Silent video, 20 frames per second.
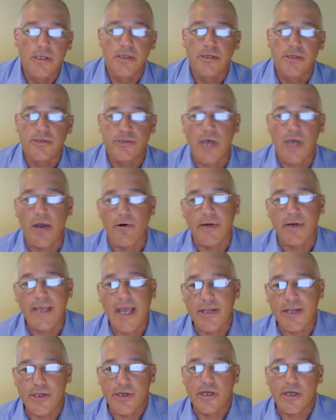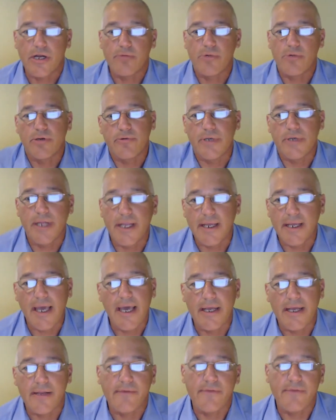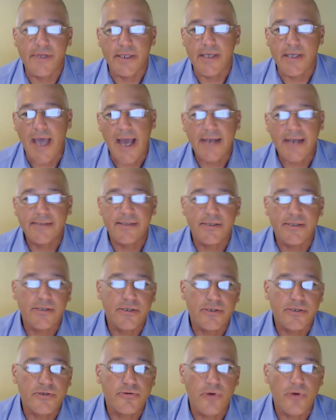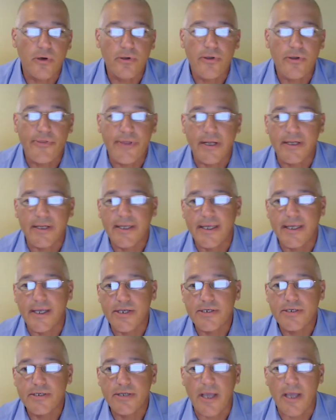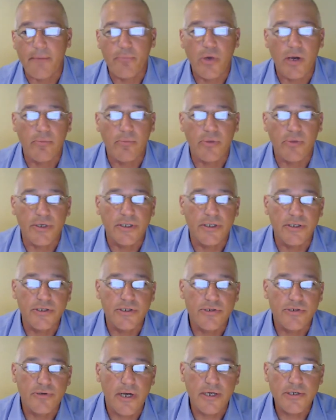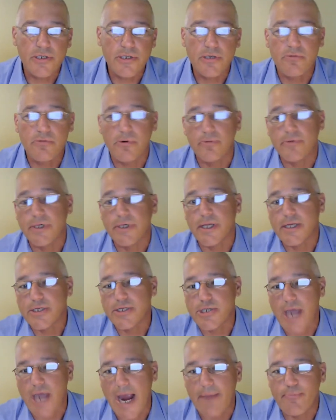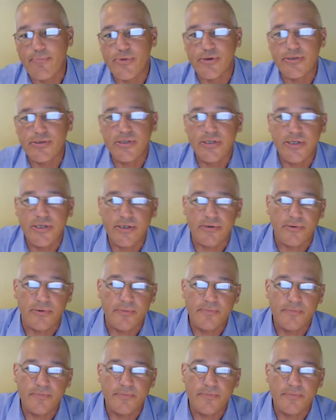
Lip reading: So again, you're going to be reading out of the Access Control, Authentication, and Public Key Structure. We're reading Chapter 2.